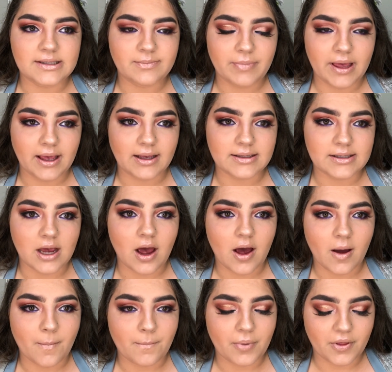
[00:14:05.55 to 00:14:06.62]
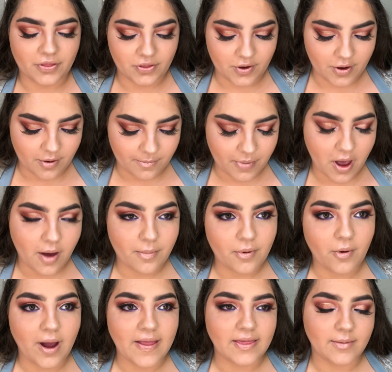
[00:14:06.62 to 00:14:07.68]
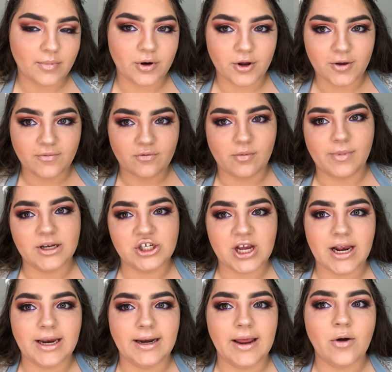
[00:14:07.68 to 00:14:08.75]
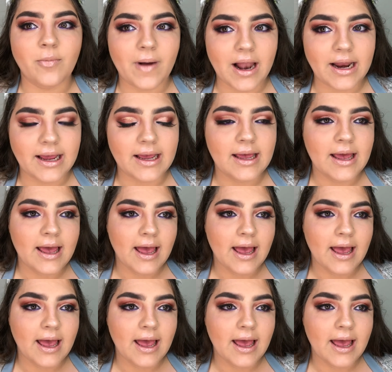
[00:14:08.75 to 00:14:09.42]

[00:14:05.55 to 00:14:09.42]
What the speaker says: picked up the purple and the blue from my Jaclyn Hill palette